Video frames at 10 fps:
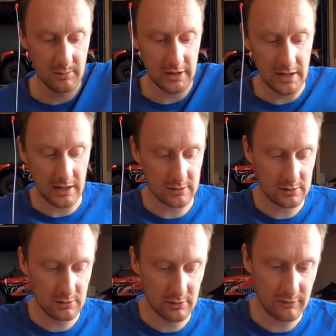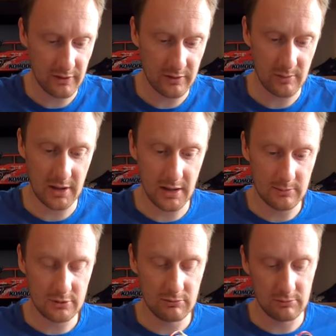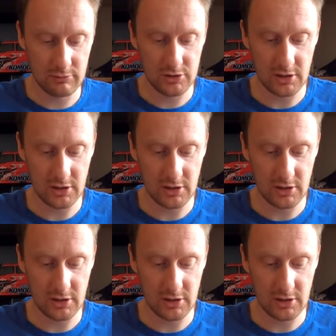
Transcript: But yeah, 250 milliamps would